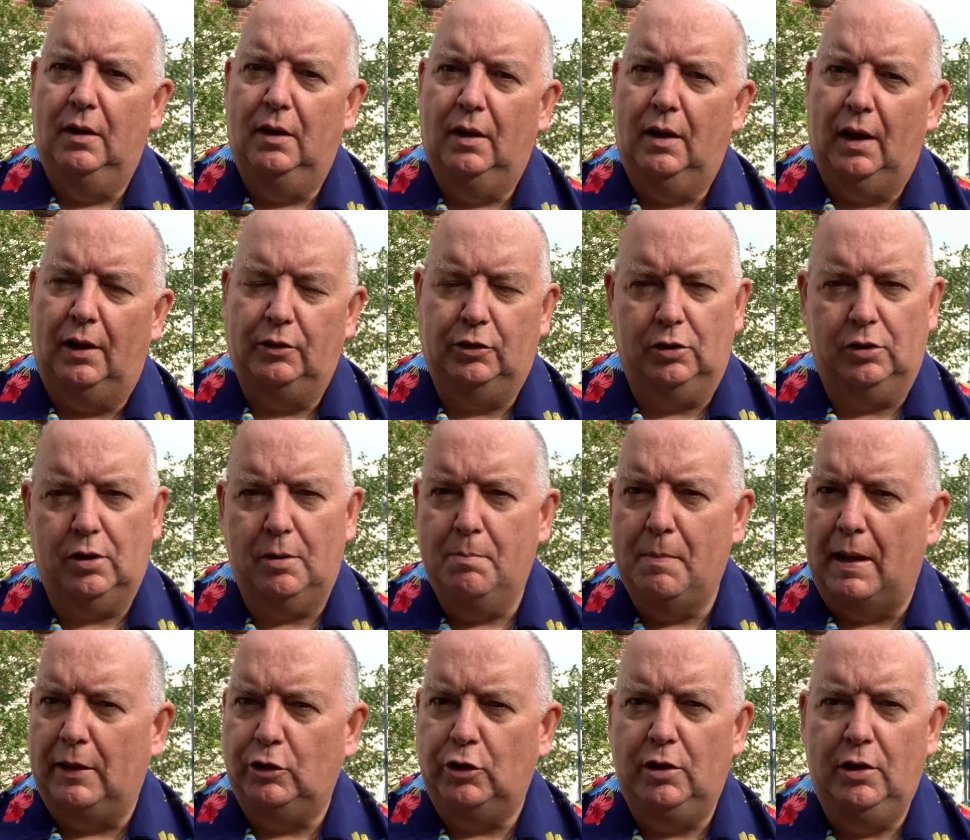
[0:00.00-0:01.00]
And just
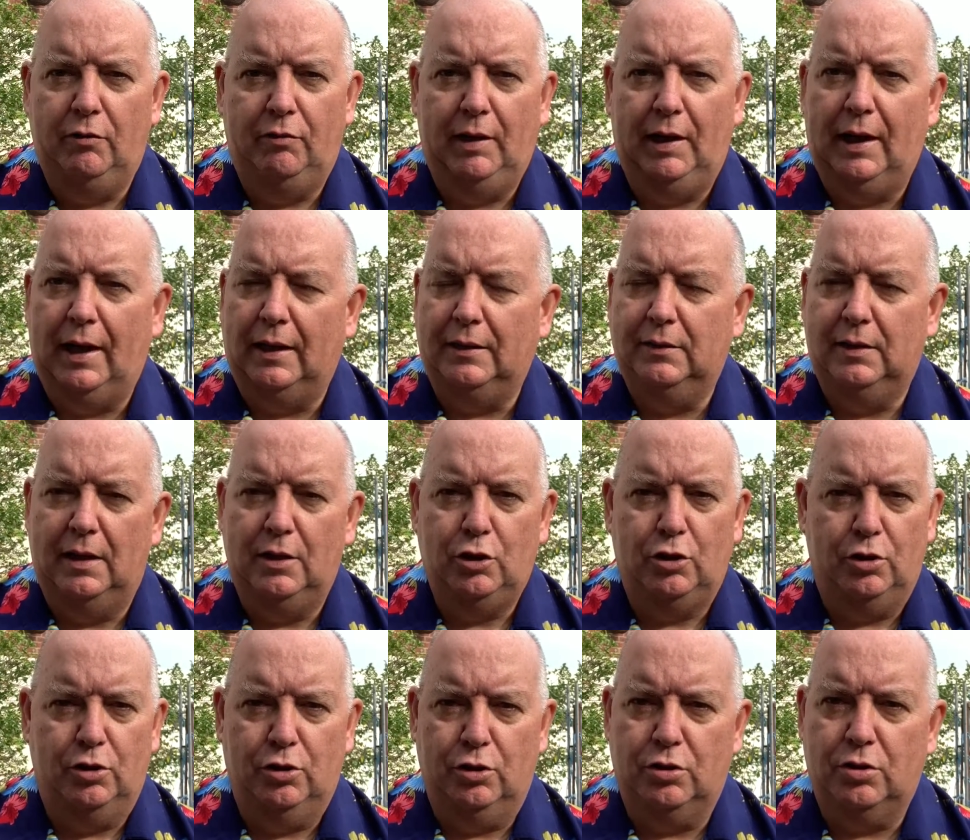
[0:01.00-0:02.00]
imagine your
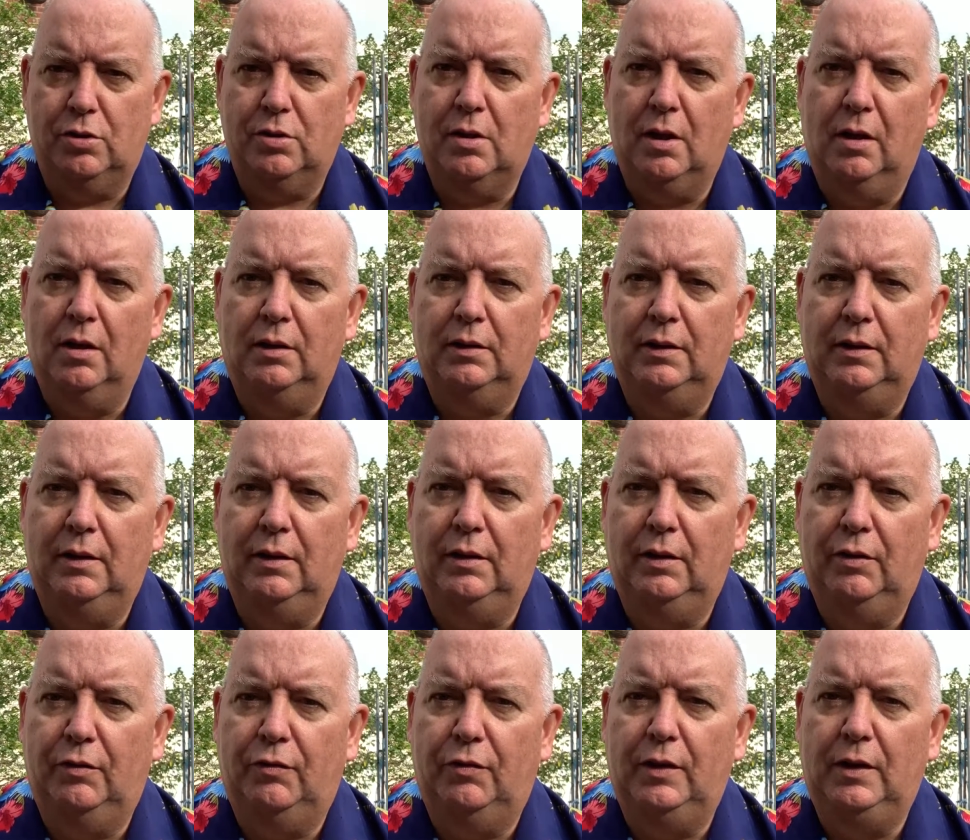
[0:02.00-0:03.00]
relaxation just starting at your
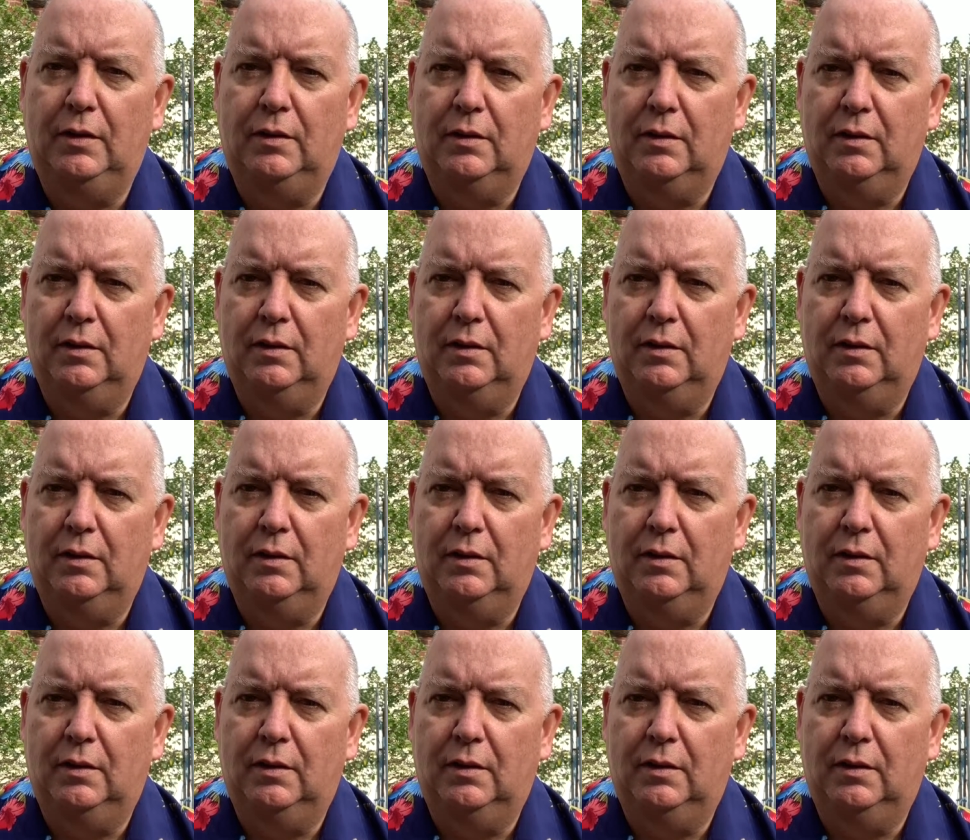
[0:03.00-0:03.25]
feet.